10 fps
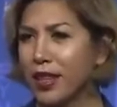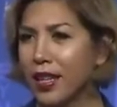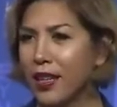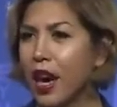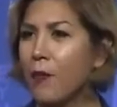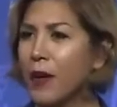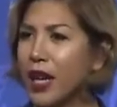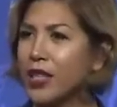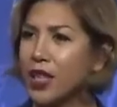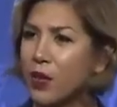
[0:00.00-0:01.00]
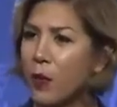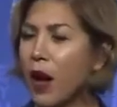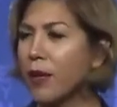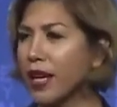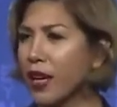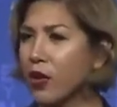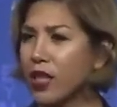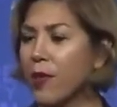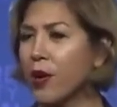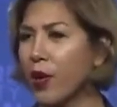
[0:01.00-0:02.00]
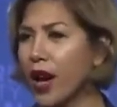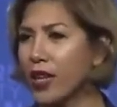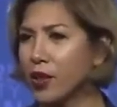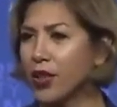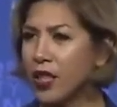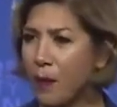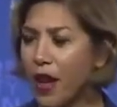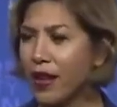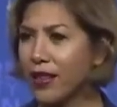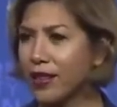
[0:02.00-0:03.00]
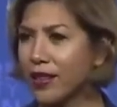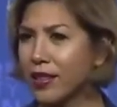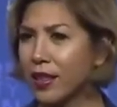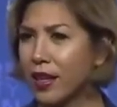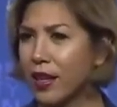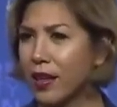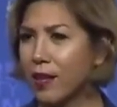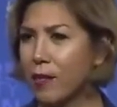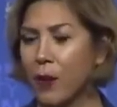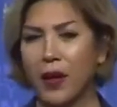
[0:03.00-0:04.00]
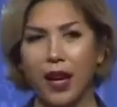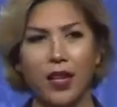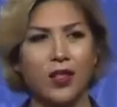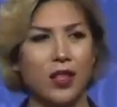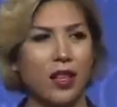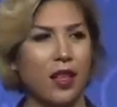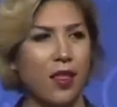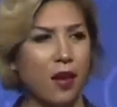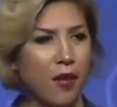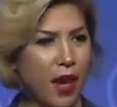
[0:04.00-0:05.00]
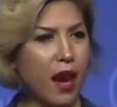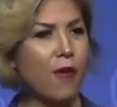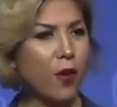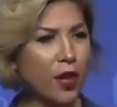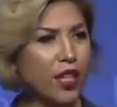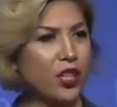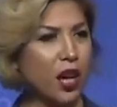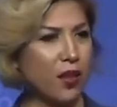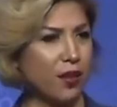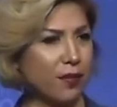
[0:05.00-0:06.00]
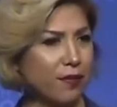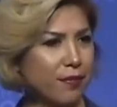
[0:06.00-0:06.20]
Not because they're Republican or Democrat or independents, but because they're there for each other